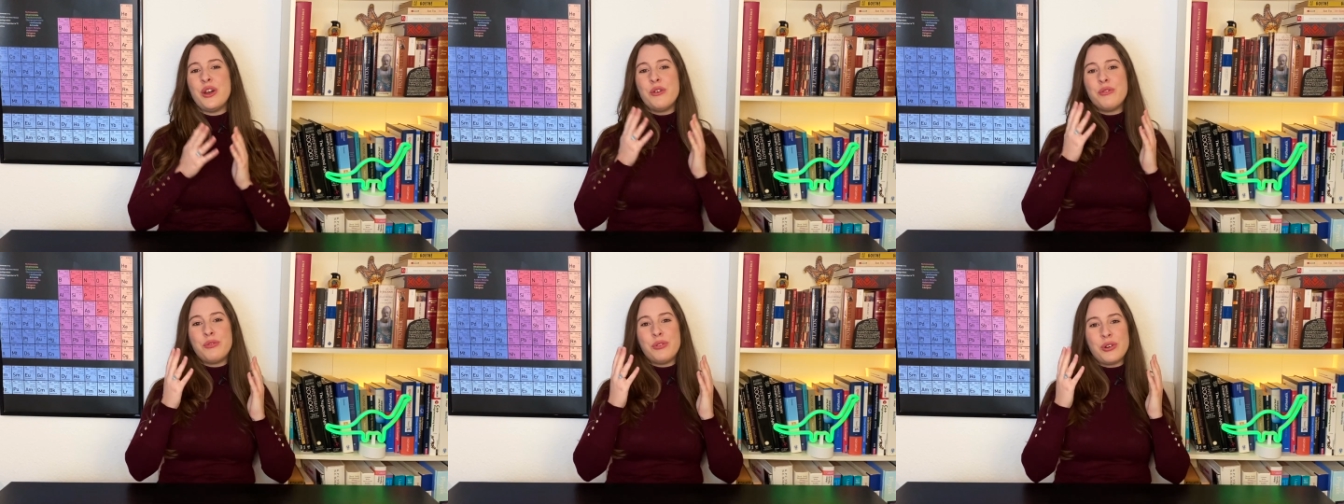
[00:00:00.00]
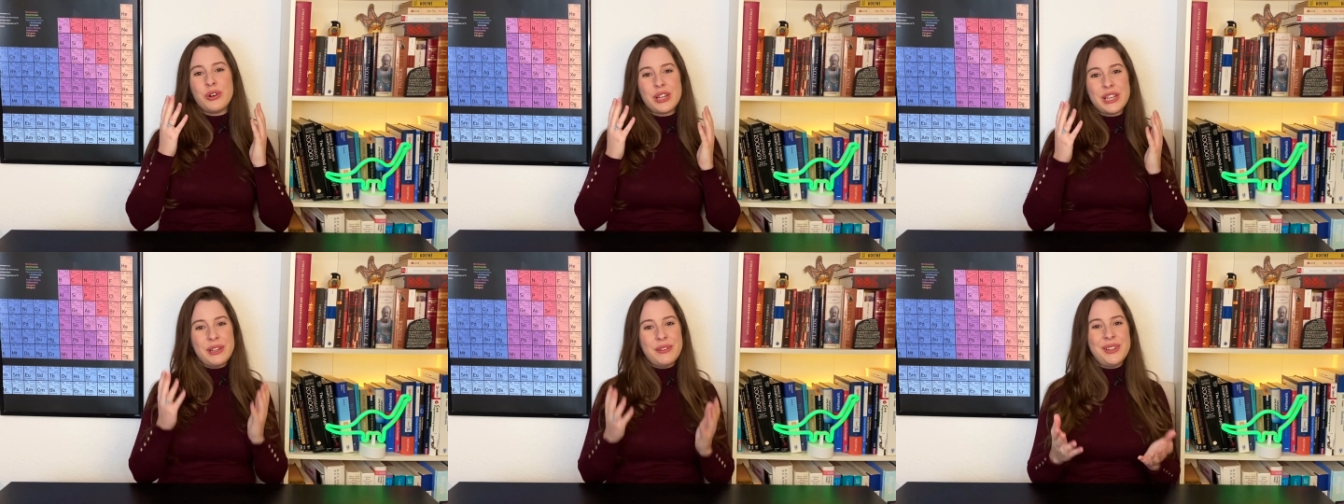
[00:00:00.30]

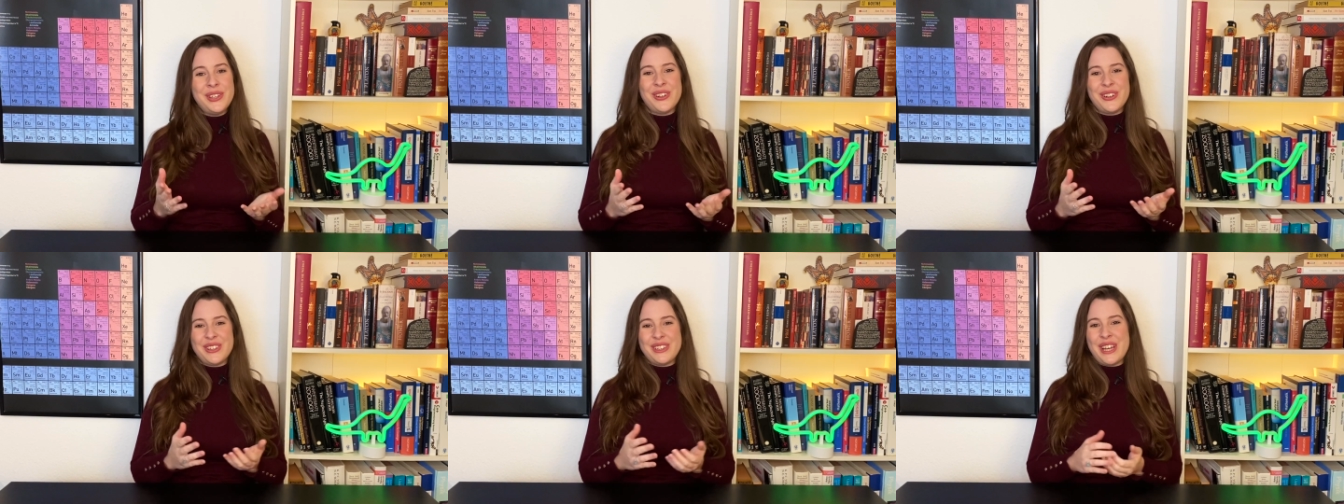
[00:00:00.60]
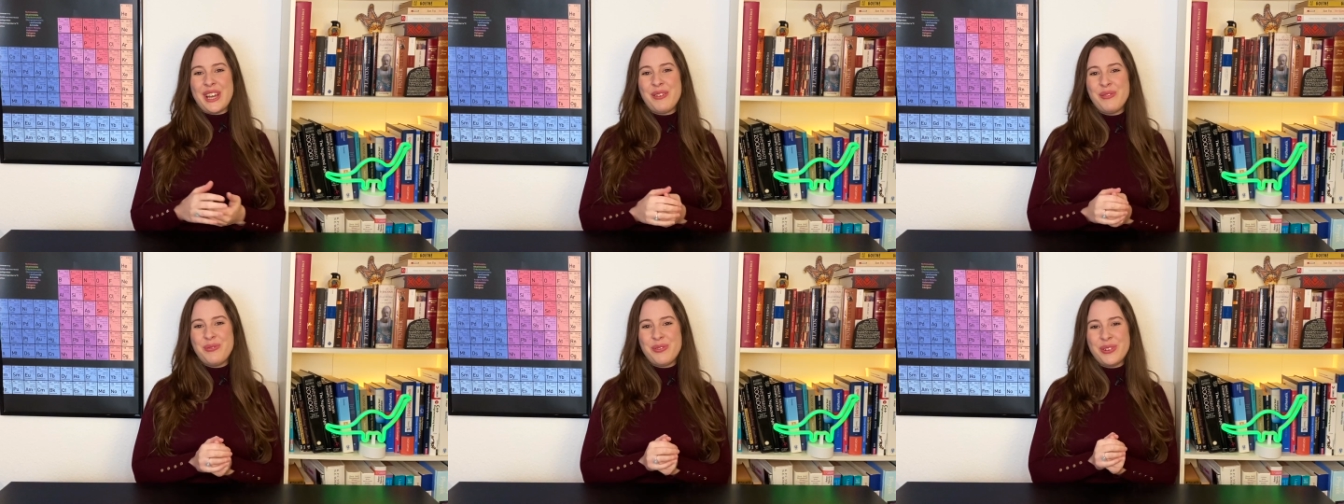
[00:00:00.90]
for giving your
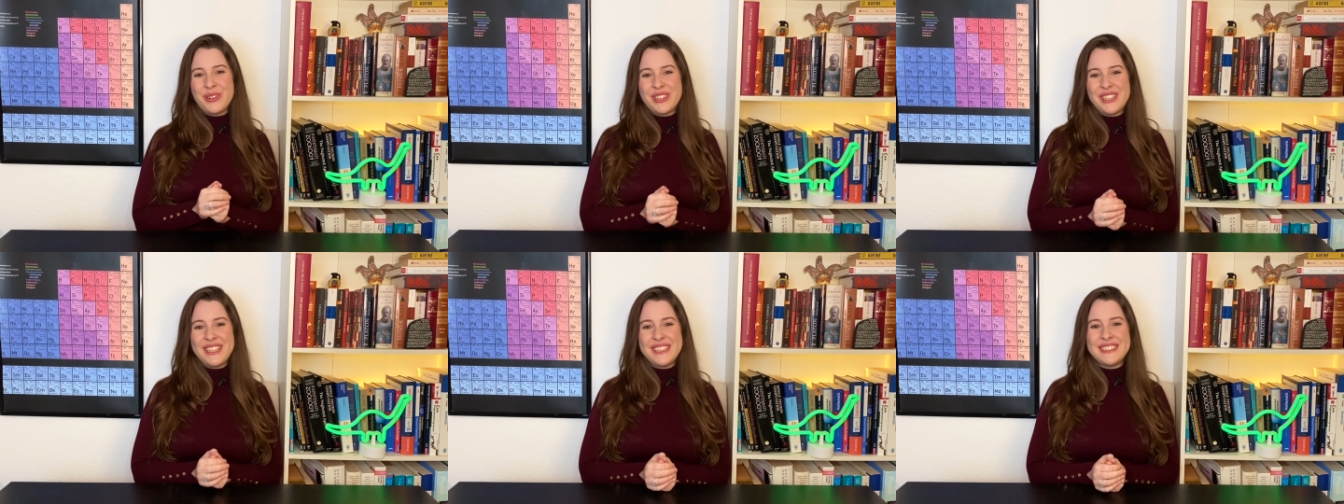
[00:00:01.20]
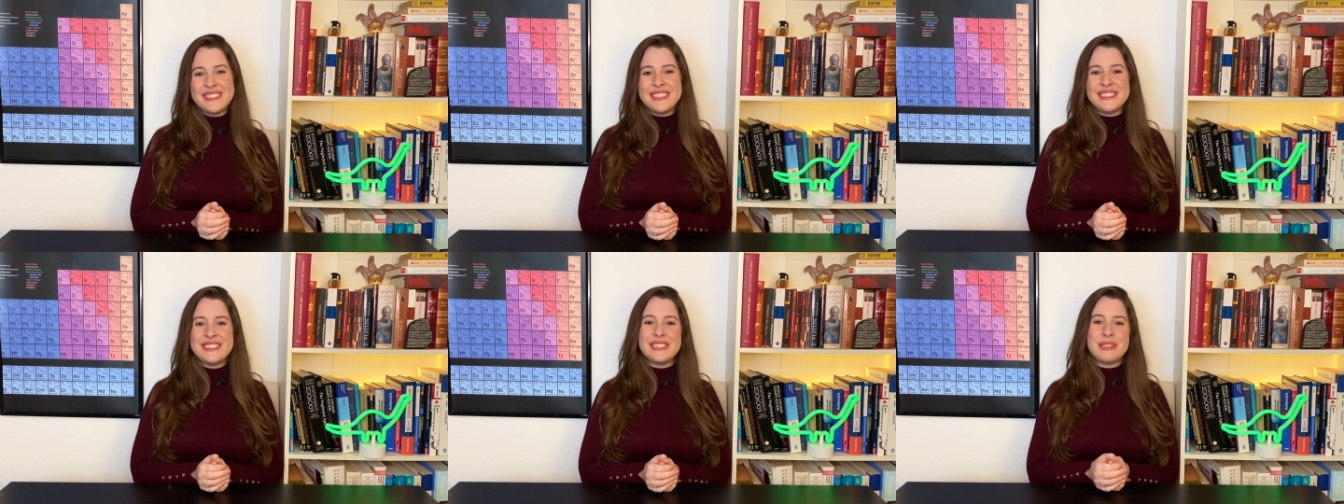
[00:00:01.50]
time for
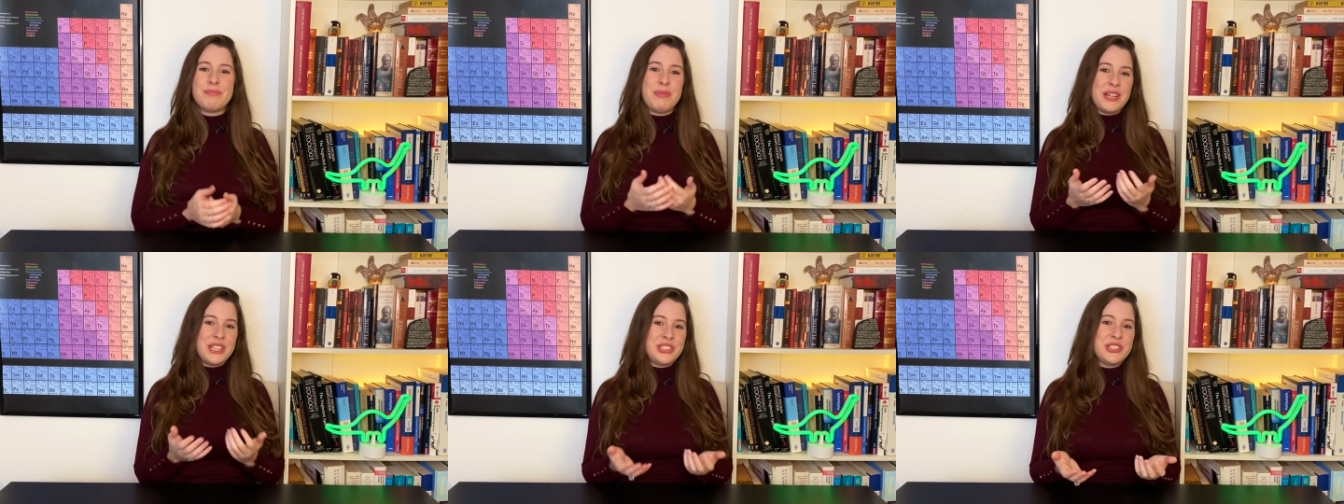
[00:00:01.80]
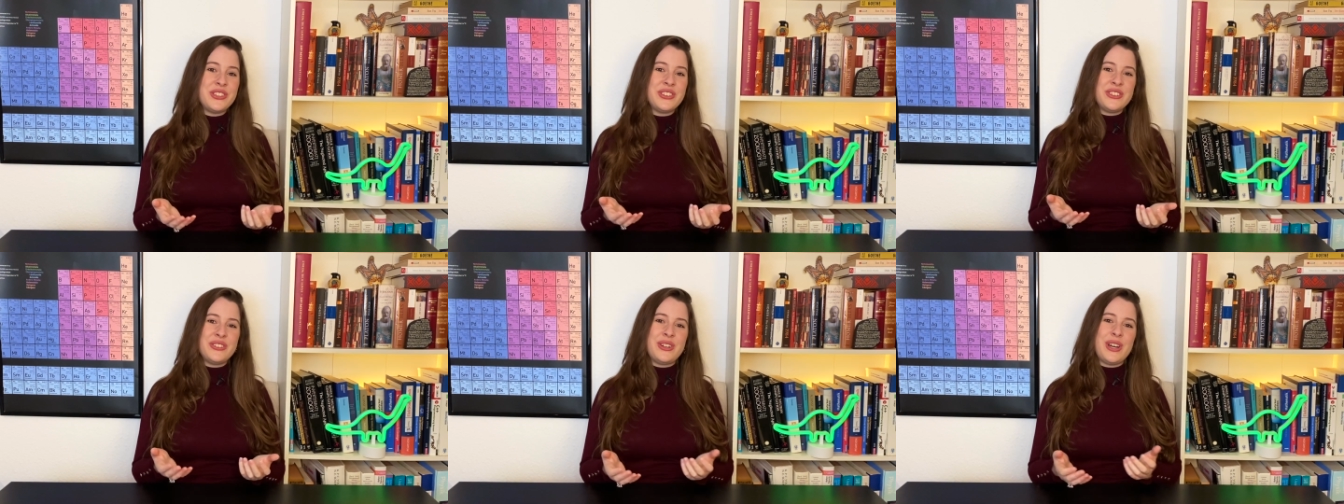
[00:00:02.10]
this. It's a
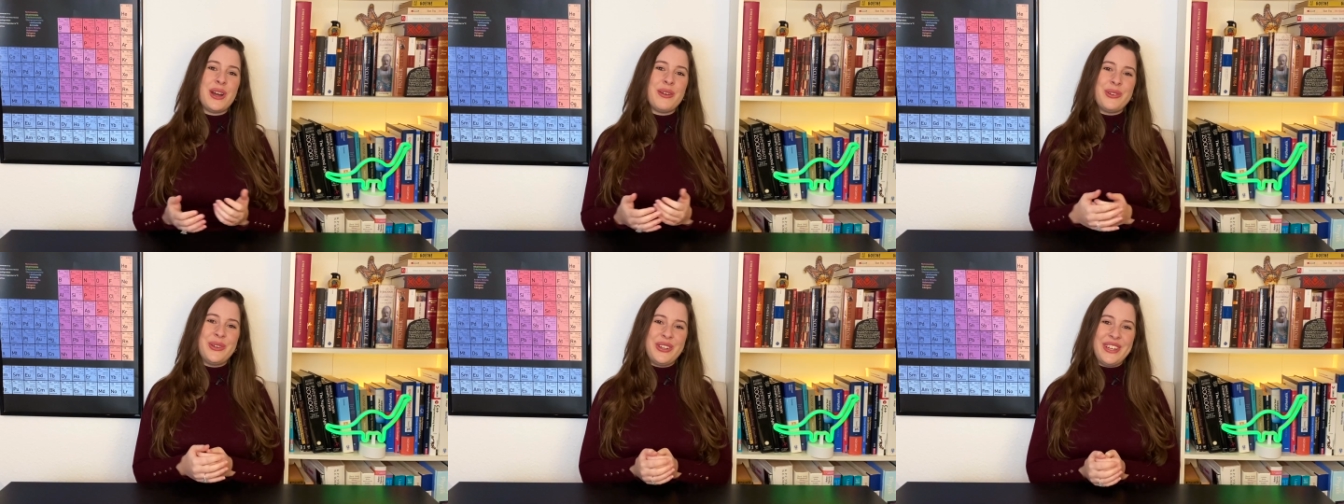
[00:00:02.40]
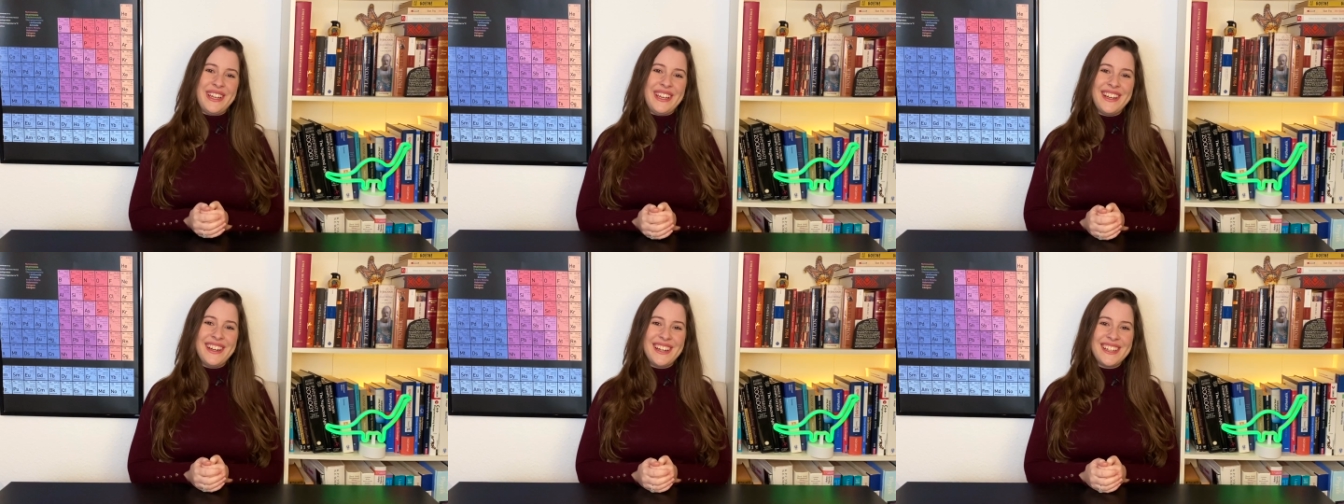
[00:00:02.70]
pleasure to have you
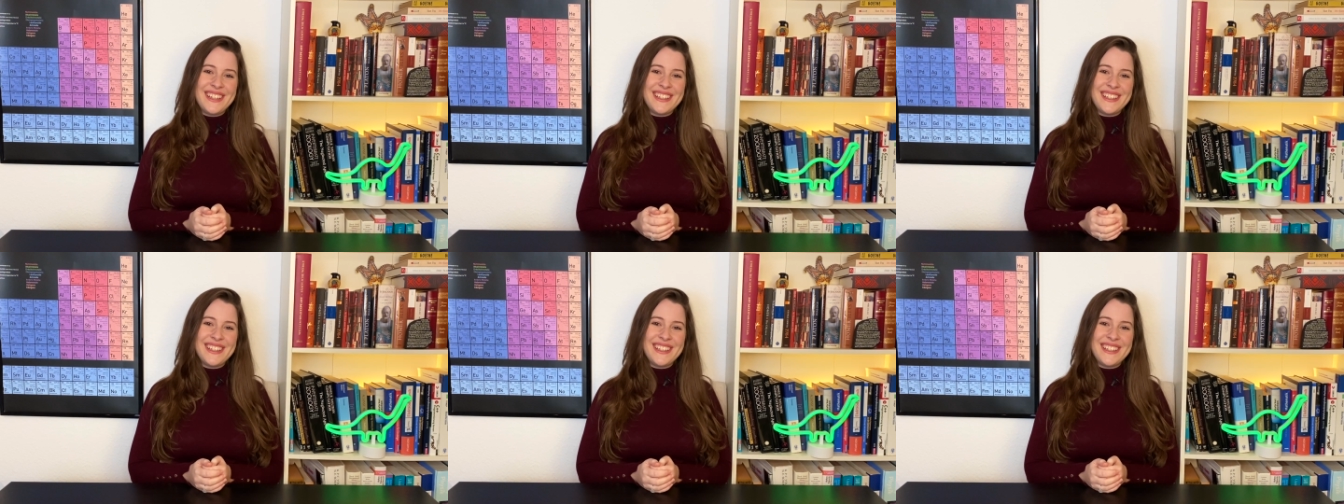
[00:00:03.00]
here.